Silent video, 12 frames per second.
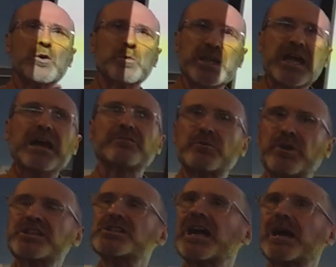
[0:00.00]
we have a
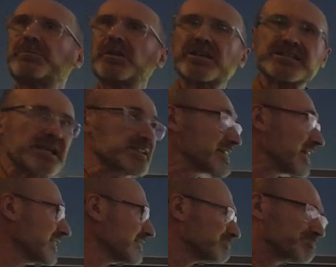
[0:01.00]
rich couple, as I said,